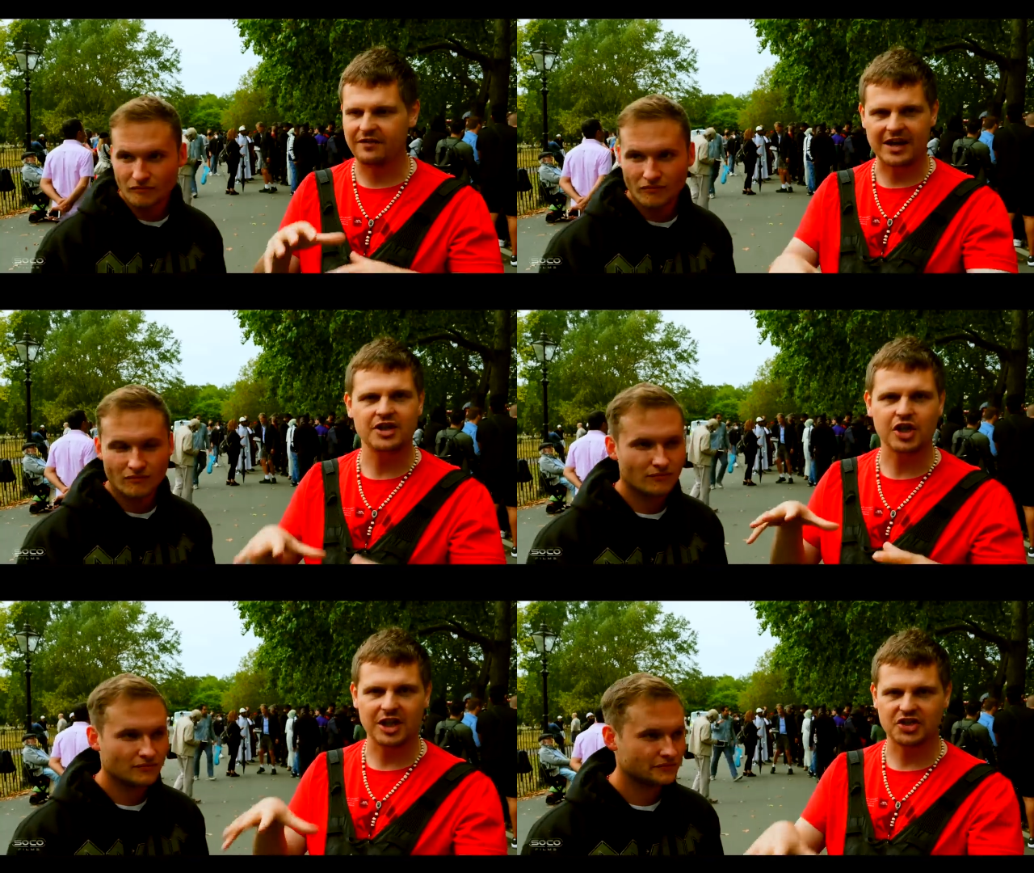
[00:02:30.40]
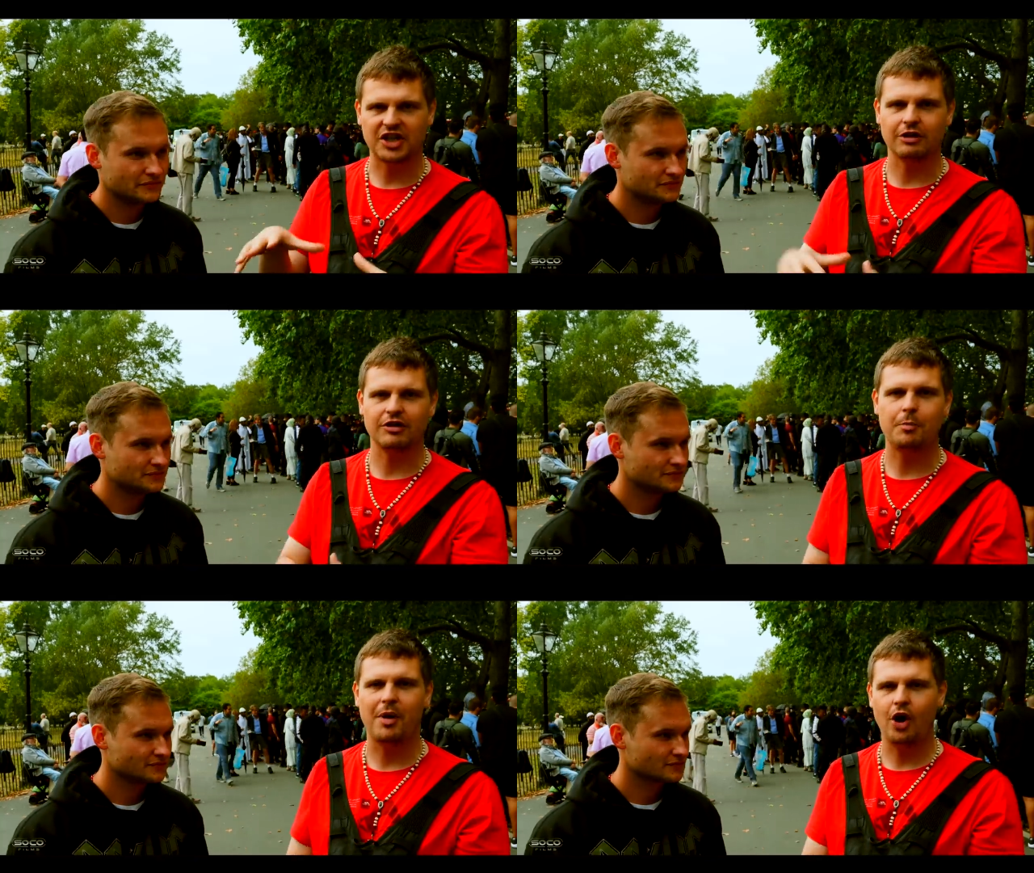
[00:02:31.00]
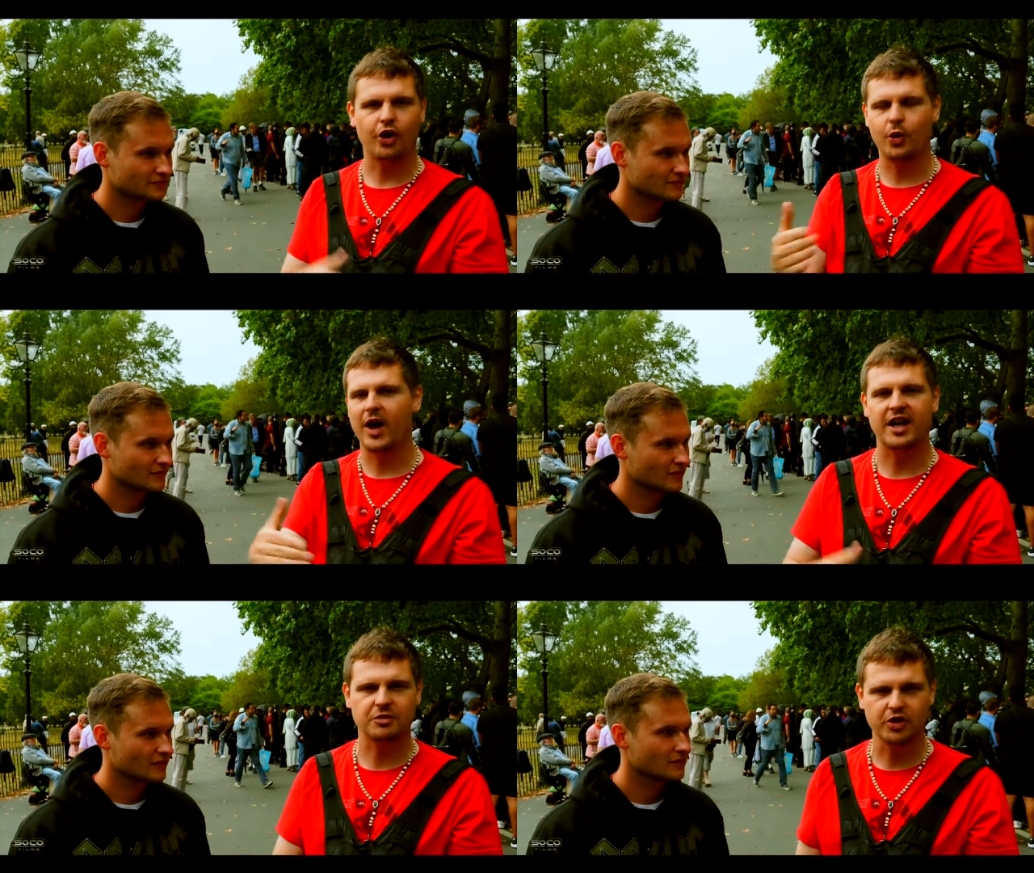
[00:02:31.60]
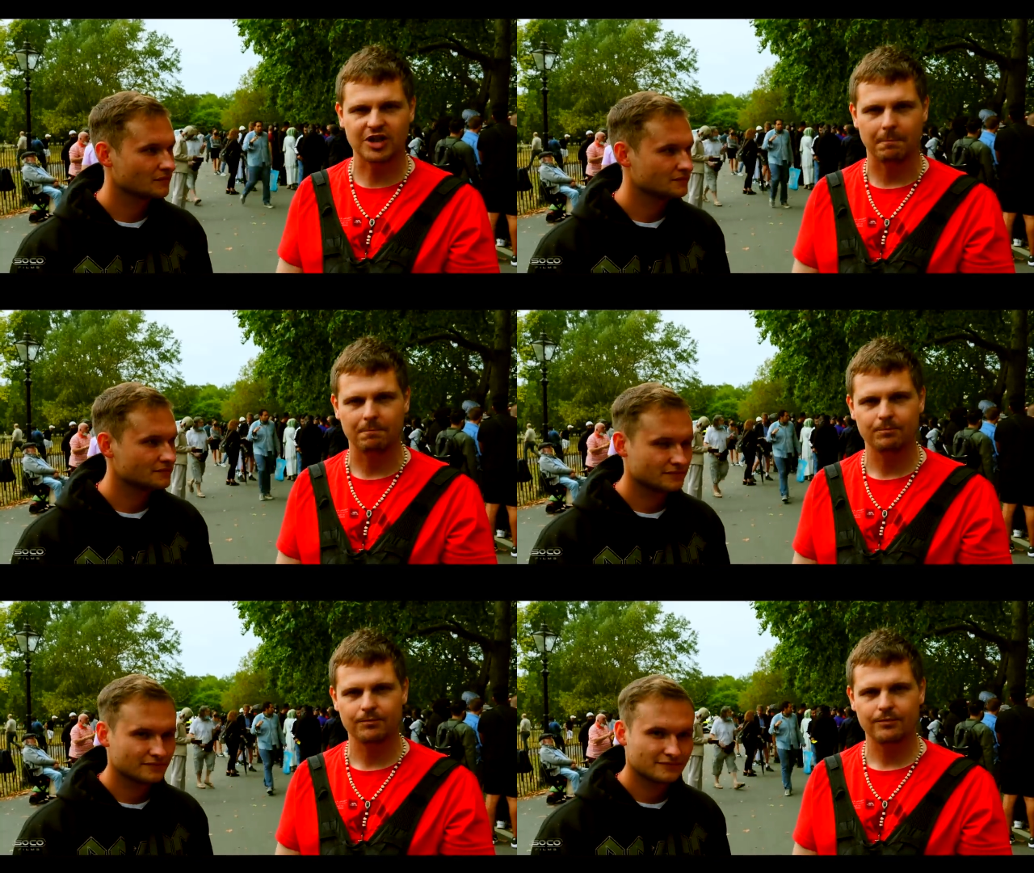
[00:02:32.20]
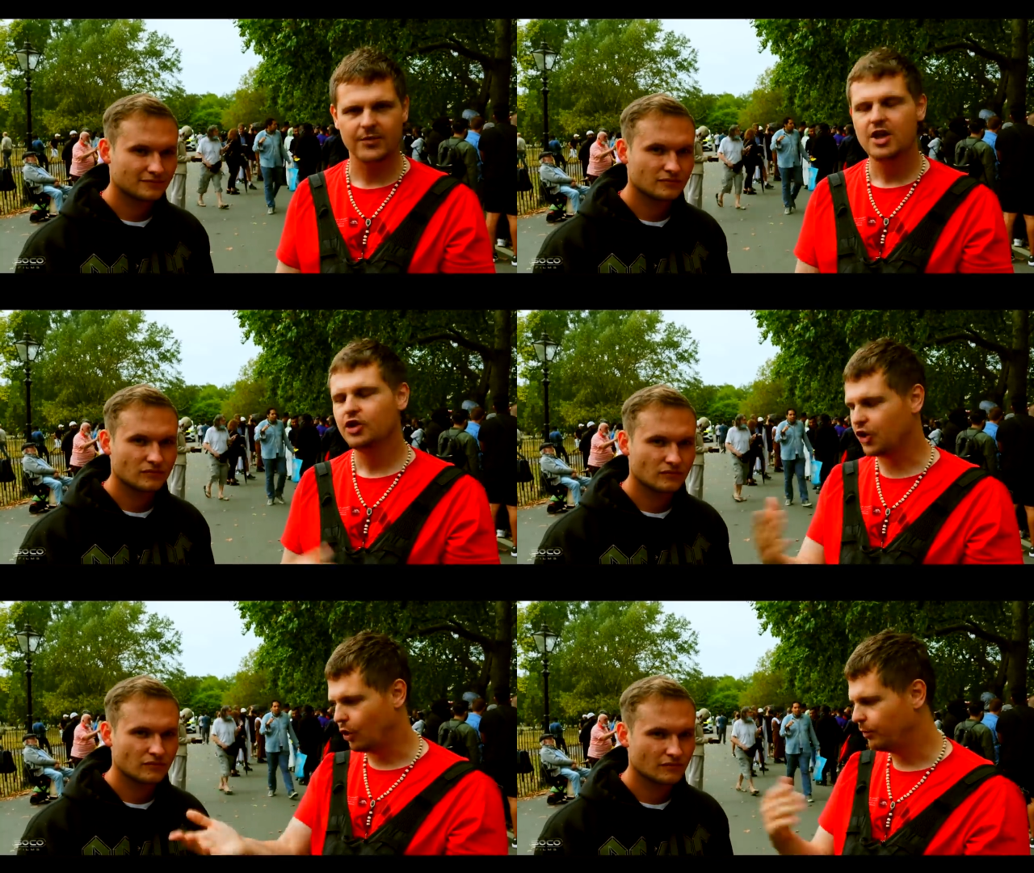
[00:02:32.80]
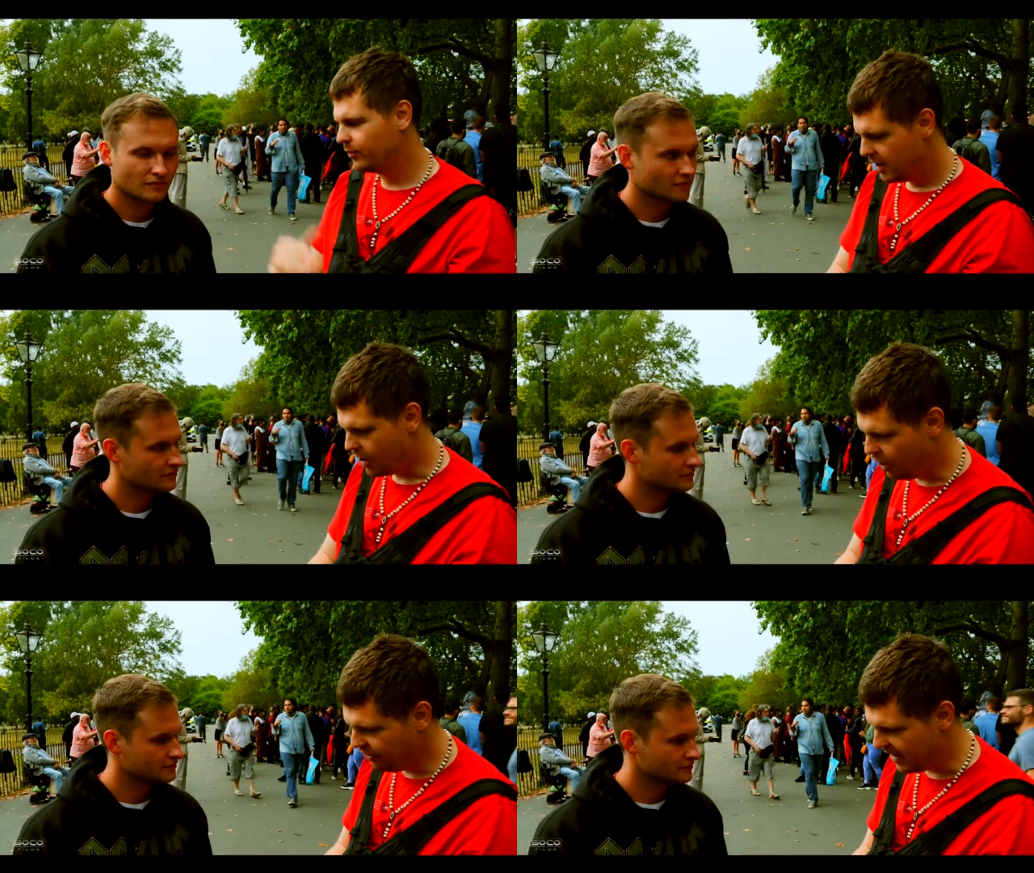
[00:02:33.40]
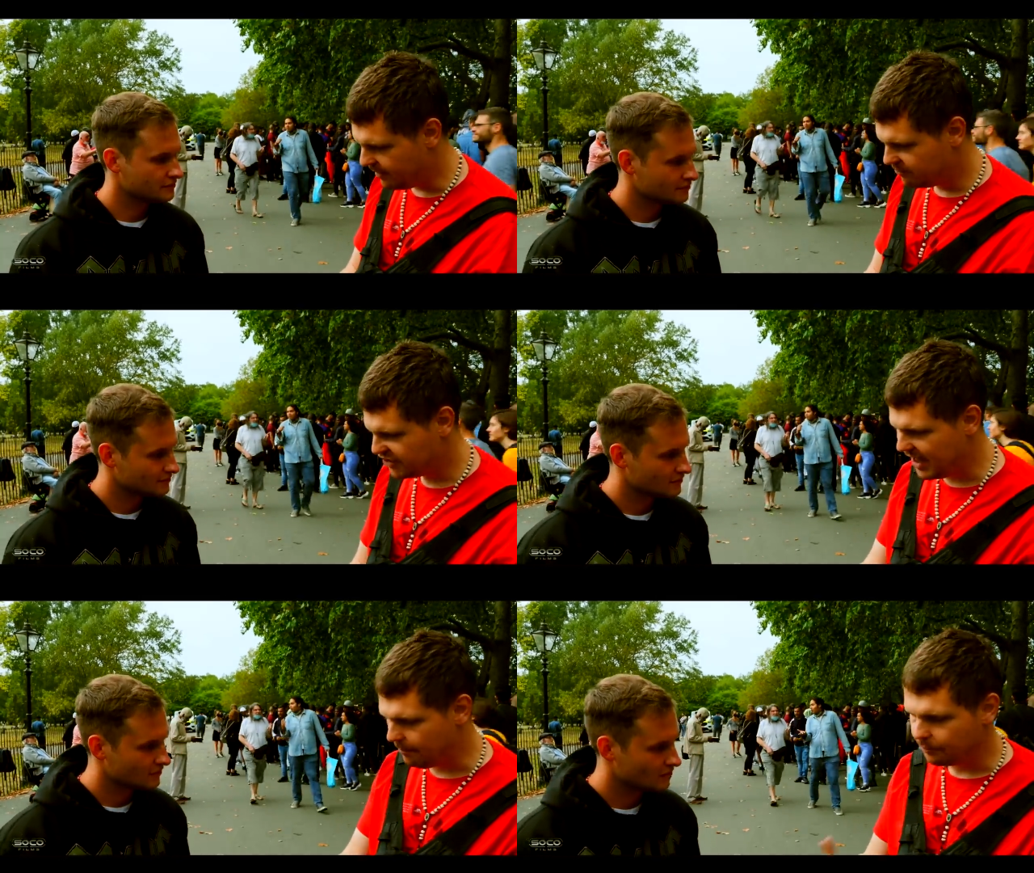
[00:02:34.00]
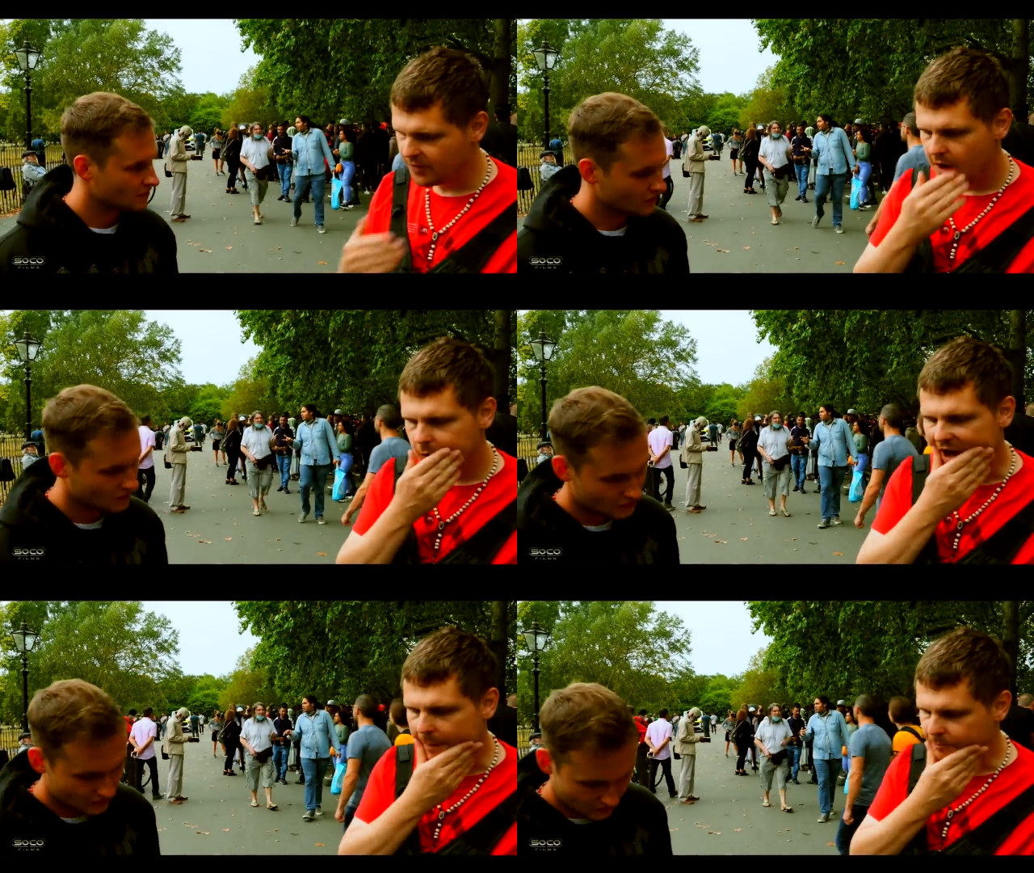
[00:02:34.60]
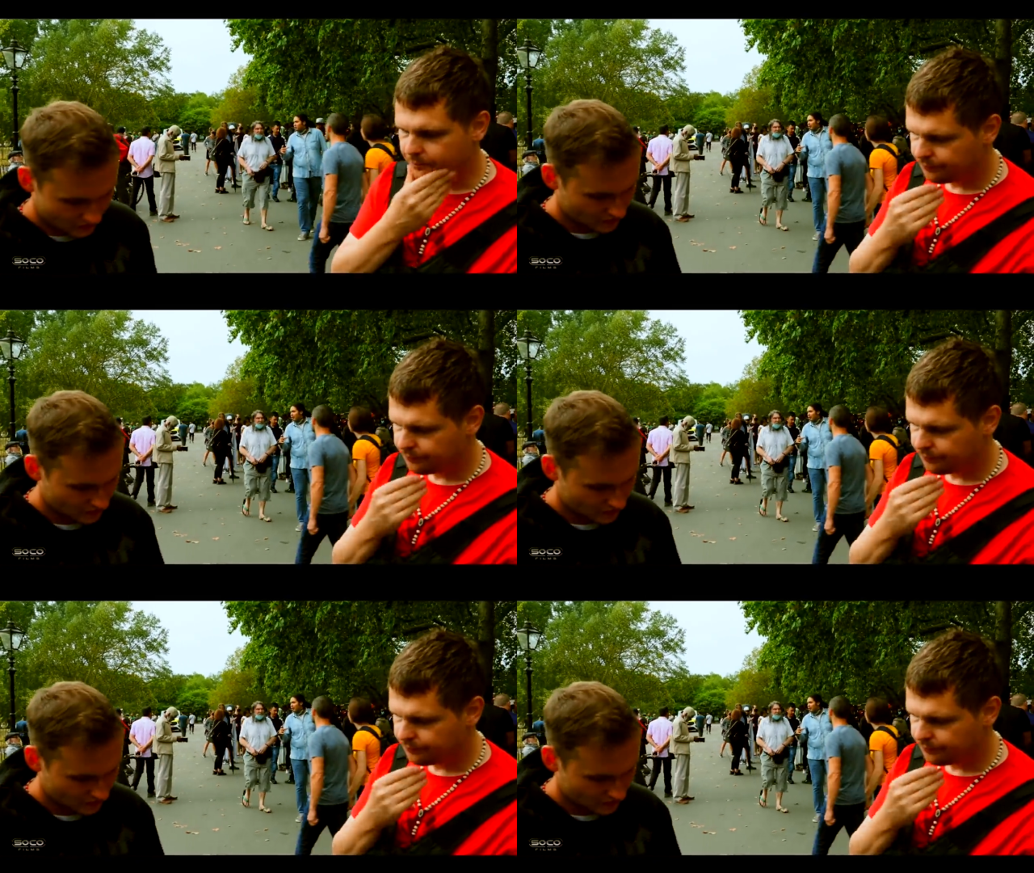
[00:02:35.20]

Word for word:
Speaker 1: evangelists here in the park who are ex-Muslim. So, on that, Sam, um,